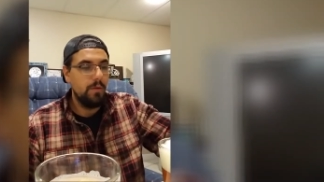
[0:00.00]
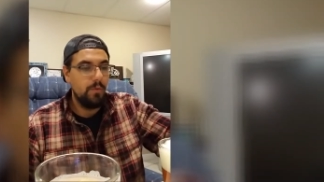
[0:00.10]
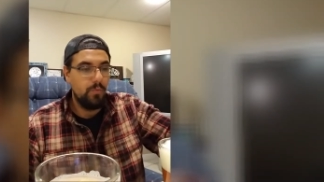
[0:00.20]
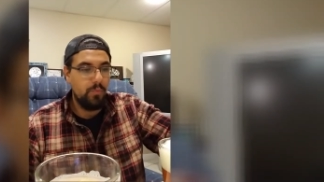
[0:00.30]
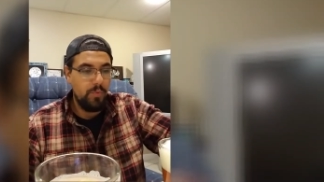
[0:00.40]

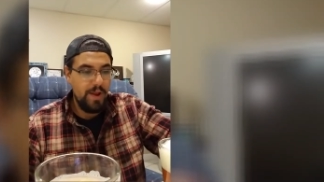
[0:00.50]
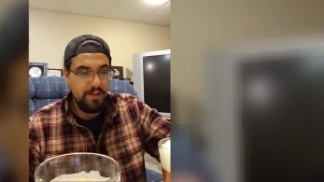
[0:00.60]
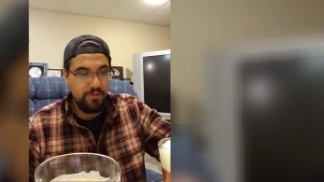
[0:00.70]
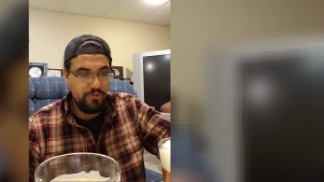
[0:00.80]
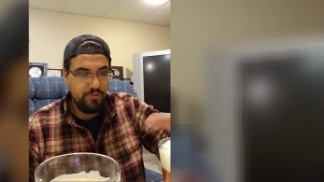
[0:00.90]

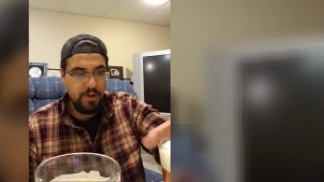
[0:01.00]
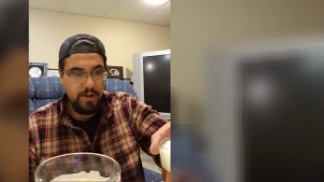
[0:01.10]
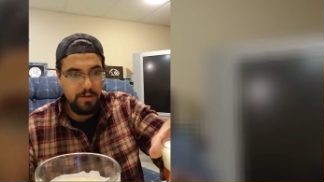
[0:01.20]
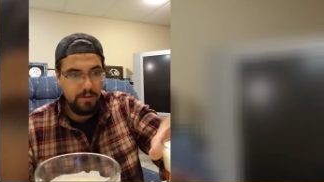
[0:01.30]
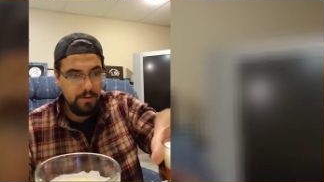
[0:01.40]
reddish,
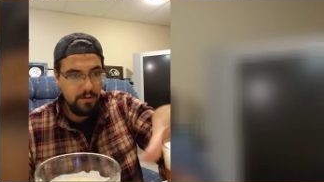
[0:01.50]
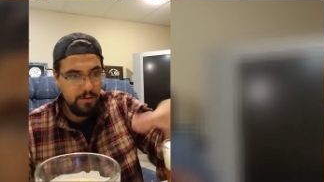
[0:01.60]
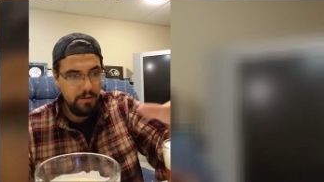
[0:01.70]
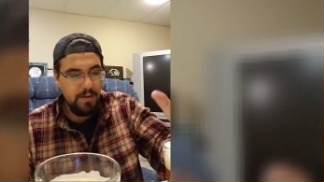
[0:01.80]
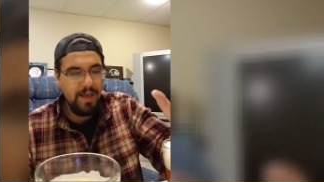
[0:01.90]

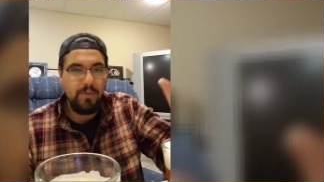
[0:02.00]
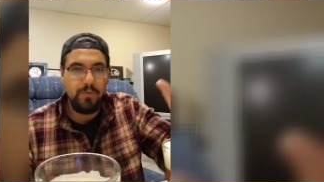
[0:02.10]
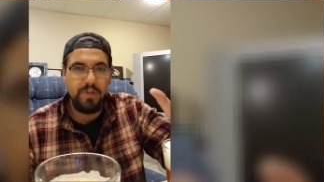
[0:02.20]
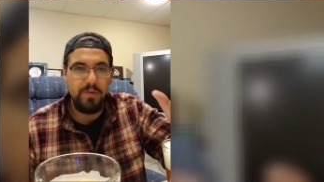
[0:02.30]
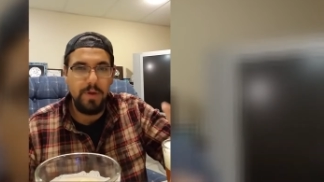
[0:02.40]
I
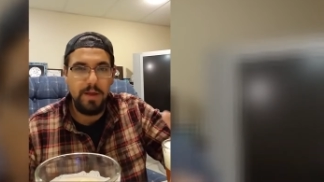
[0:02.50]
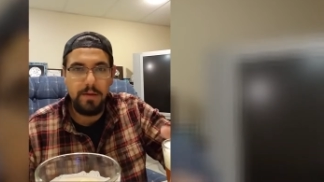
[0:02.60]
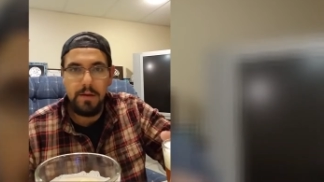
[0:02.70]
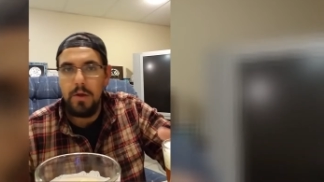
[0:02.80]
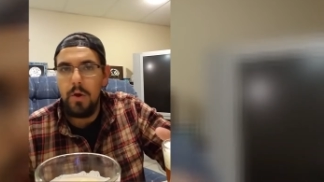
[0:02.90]
won't say red,
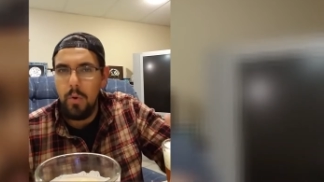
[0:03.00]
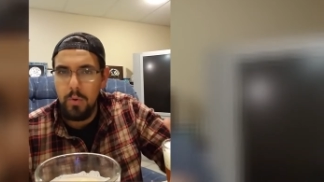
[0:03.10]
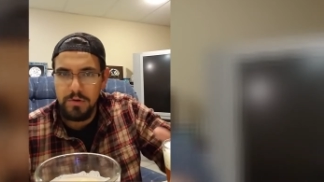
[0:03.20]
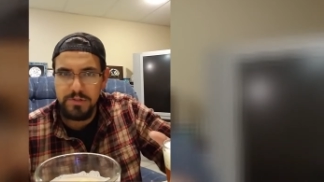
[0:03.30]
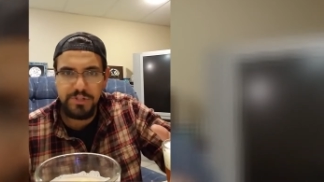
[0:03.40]

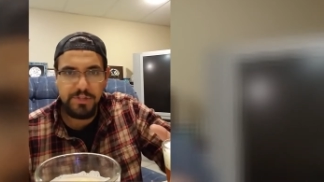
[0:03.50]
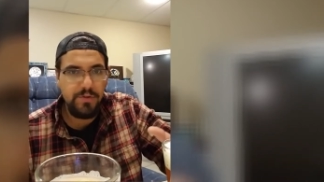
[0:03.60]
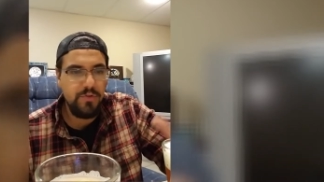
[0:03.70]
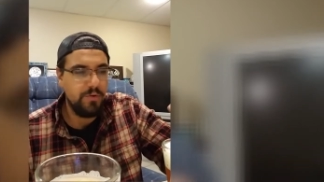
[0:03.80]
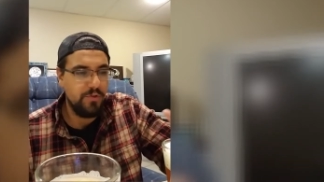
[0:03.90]
orange,
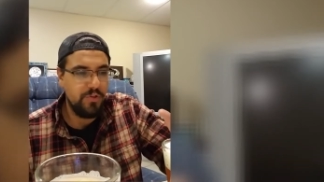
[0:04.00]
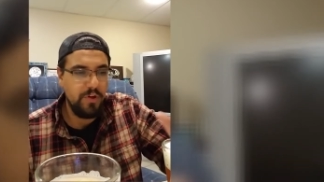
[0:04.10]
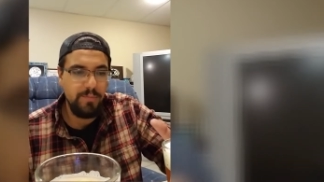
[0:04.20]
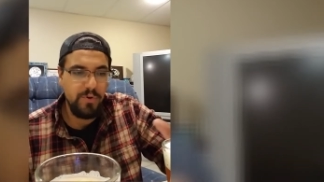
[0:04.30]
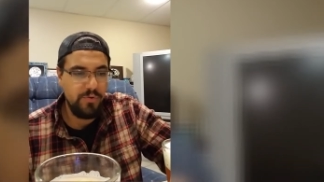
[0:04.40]
sort of
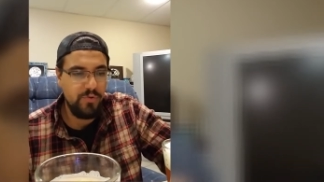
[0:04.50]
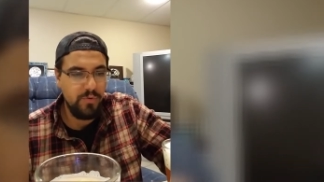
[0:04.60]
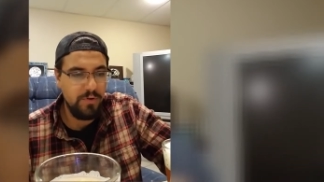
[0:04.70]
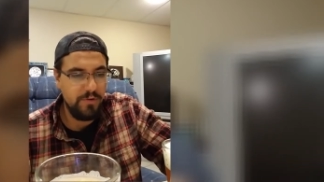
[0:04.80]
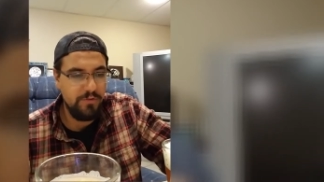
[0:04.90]
sunburst
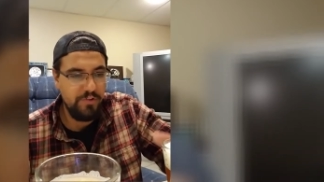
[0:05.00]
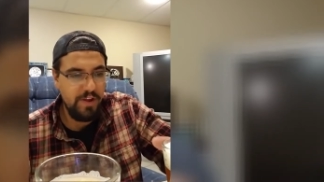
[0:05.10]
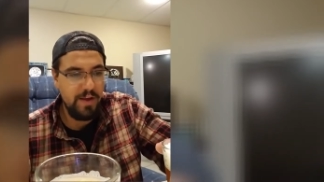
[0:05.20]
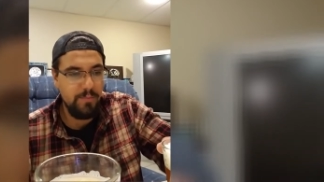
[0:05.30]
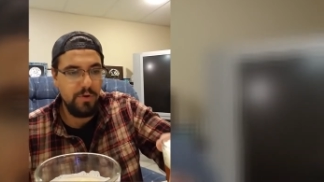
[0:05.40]
orange,
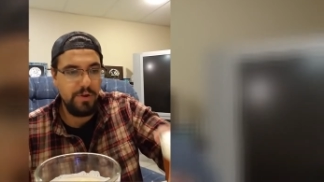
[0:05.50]
amber